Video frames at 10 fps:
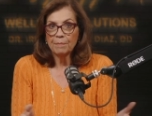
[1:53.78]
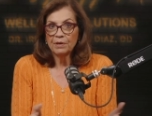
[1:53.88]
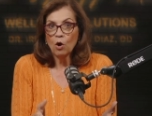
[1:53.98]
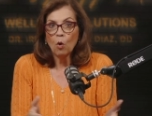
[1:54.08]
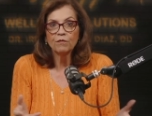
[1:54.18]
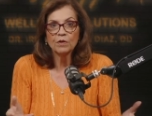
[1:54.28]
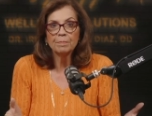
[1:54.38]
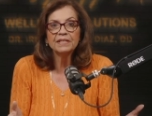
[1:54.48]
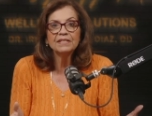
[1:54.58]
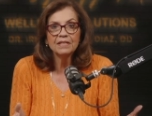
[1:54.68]
in
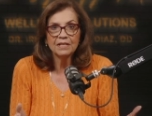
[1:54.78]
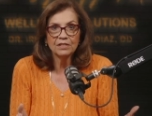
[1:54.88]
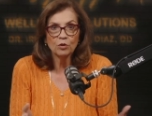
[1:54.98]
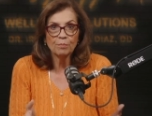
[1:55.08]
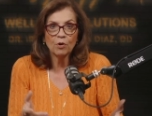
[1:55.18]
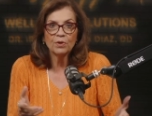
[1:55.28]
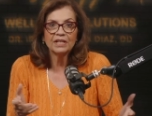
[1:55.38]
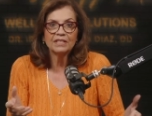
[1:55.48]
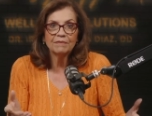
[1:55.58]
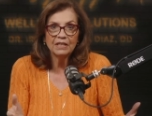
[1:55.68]
overbusyness or
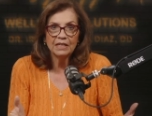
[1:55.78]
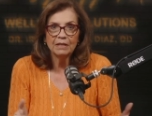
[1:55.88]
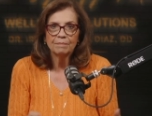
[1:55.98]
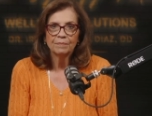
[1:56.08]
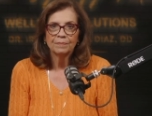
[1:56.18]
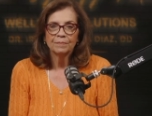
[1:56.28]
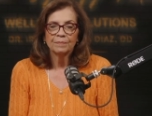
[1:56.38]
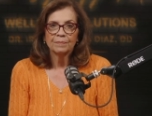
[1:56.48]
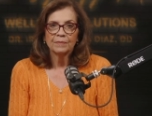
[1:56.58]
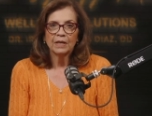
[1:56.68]
productivity,
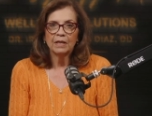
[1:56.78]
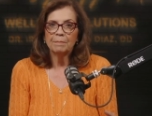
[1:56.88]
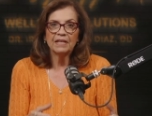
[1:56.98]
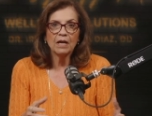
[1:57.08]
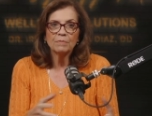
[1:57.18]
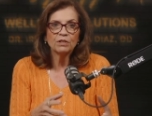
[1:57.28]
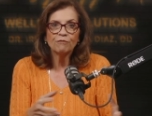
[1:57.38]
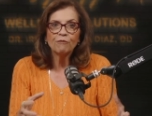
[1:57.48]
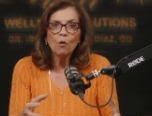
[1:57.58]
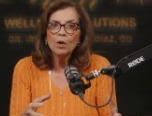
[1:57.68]
and it becomes a
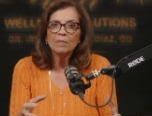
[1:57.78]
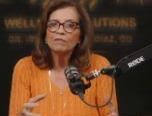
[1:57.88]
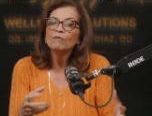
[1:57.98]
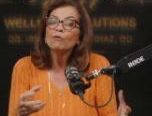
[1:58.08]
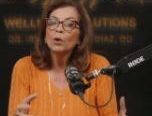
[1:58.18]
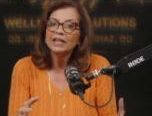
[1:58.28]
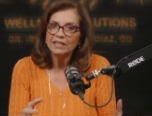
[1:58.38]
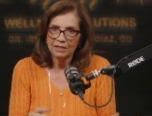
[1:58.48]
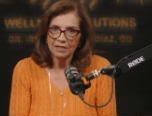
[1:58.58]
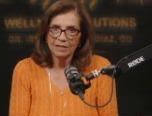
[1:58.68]
form of
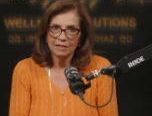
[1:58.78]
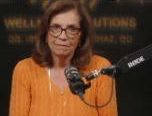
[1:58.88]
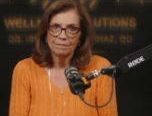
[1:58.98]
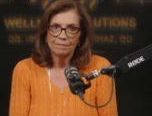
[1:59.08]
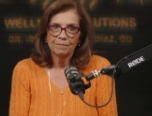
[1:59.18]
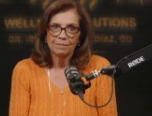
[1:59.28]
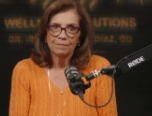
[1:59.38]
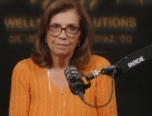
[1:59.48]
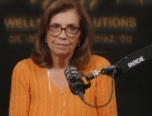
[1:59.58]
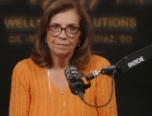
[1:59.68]
avoidance.
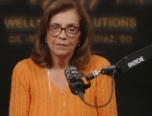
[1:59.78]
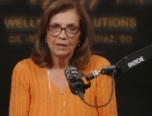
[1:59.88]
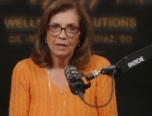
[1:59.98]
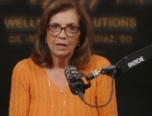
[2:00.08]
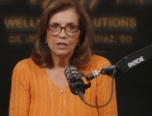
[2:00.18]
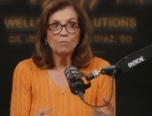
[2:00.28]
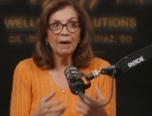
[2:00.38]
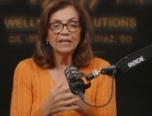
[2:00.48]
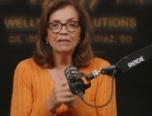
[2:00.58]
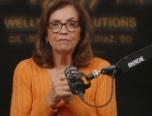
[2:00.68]
You
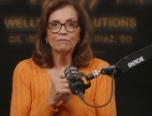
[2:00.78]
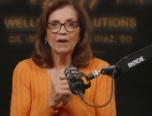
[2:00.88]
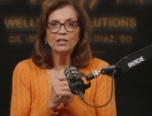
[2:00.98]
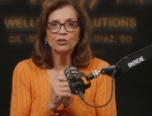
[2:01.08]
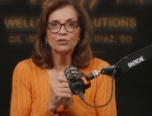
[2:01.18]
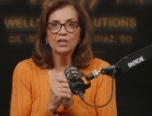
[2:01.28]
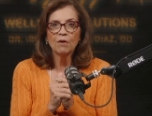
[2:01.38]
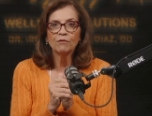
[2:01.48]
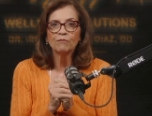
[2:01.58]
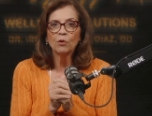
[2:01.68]
might even find
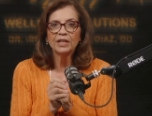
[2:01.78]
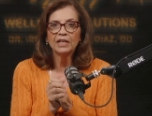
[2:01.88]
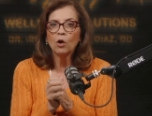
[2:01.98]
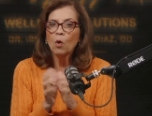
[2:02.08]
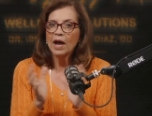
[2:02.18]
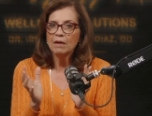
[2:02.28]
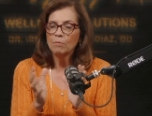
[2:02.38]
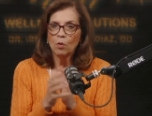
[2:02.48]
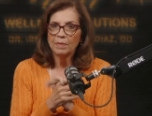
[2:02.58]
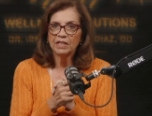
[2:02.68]
yourself avoiding quiet
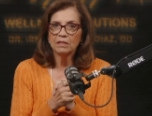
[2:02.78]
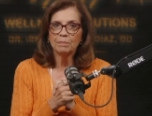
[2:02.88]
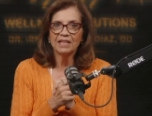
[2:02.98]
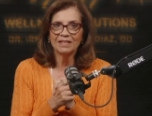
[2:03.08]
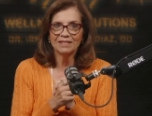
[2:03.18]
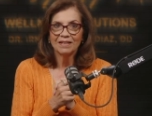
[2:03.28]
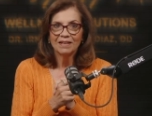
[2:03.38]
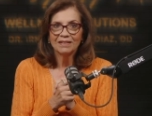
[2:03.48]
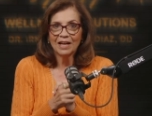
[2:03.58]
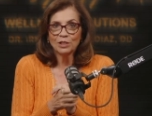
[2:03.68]
moments because
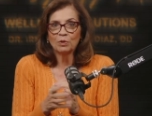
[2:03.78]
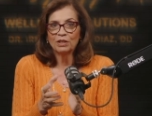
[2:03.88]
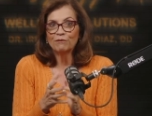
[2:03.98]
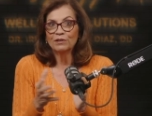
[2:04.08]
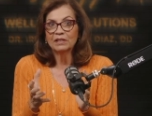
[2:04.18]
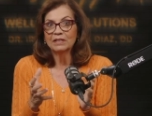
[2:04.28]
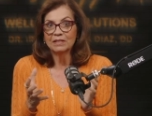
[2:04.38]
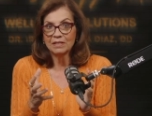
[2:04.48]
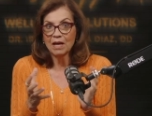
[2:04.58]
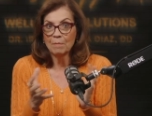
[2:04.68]
that's when the
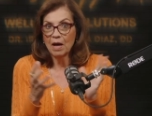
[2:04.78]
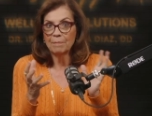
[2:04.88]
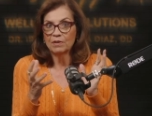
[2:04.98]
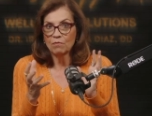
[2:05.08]
feelings come up and